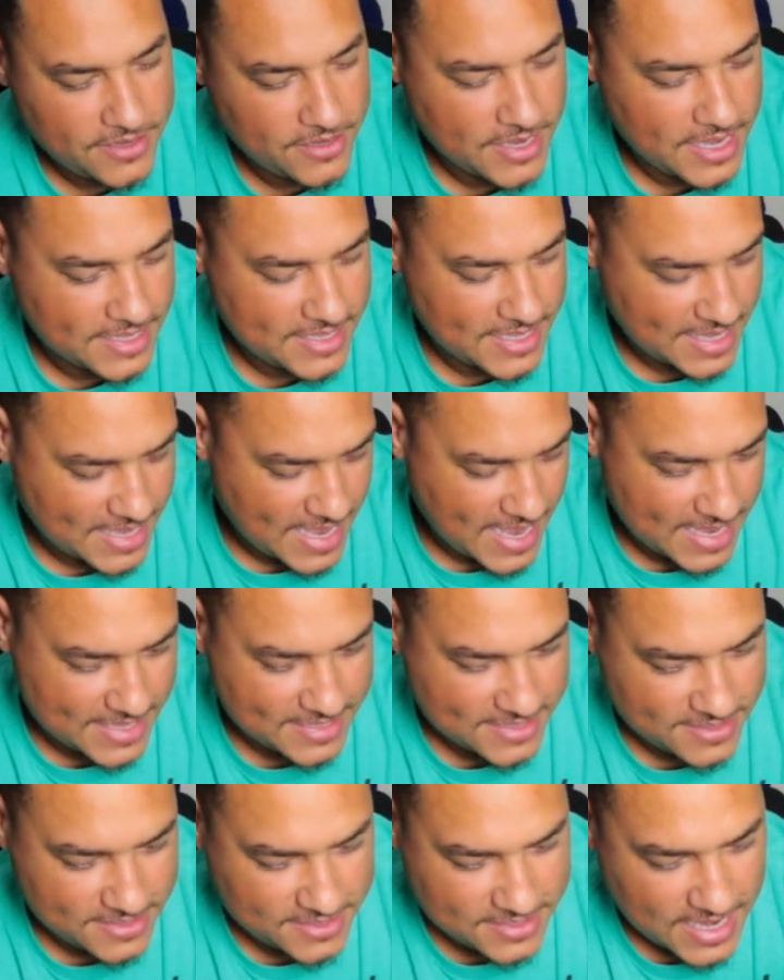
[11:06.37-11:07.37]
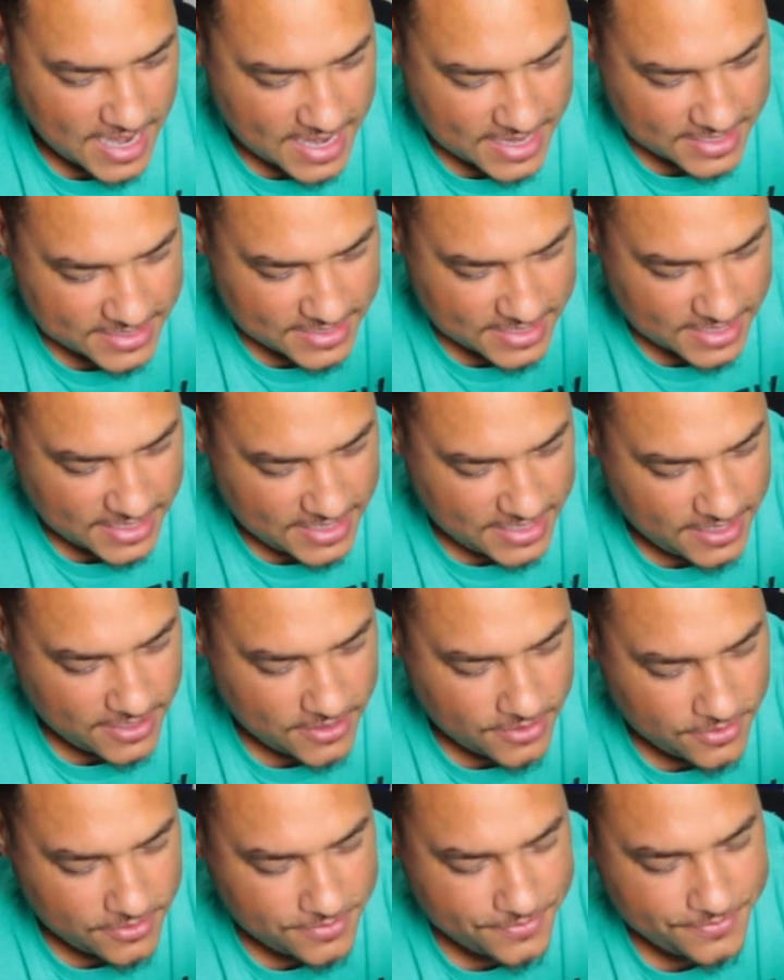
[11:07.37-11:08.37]
You got the Cactus Jack in the
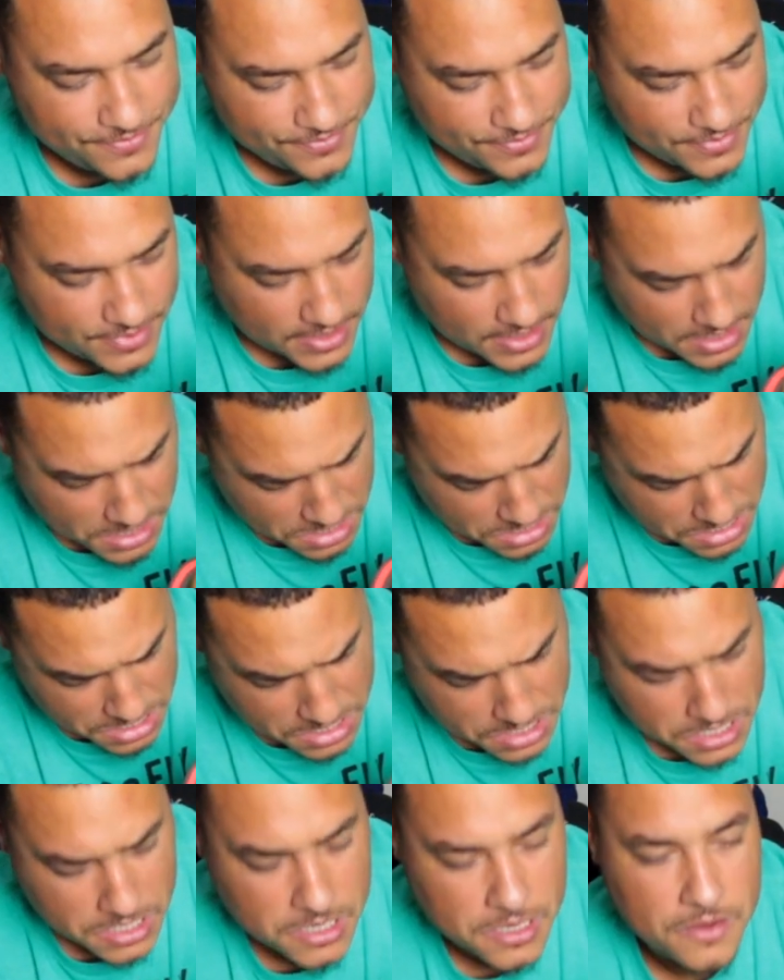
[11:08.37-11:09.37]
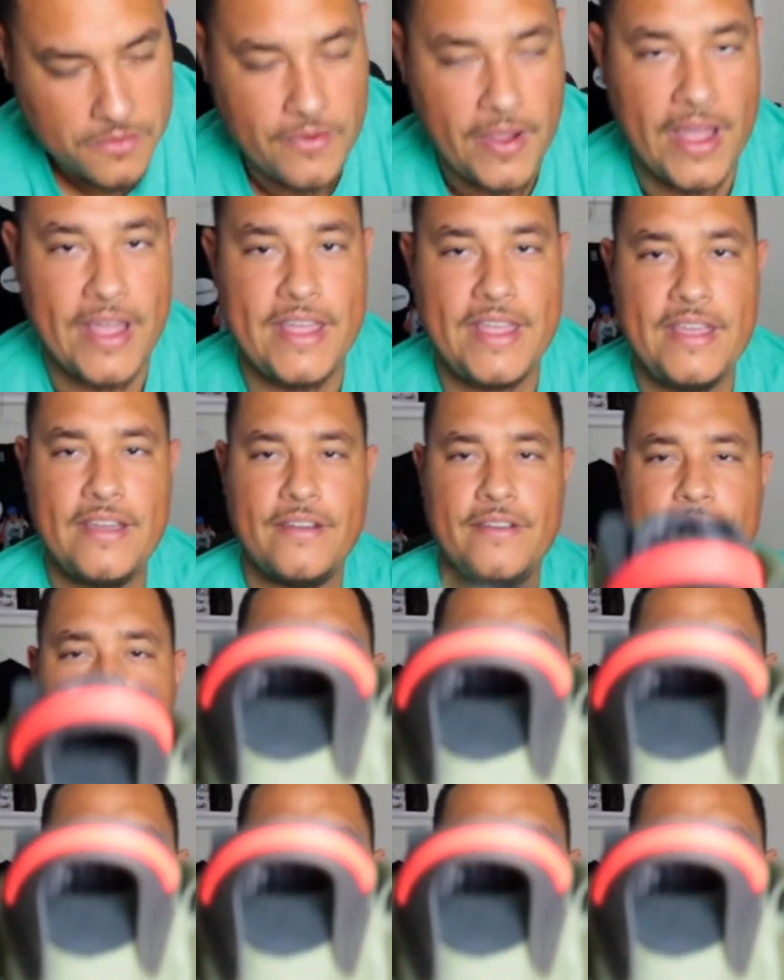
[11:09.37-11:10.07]
heel right here.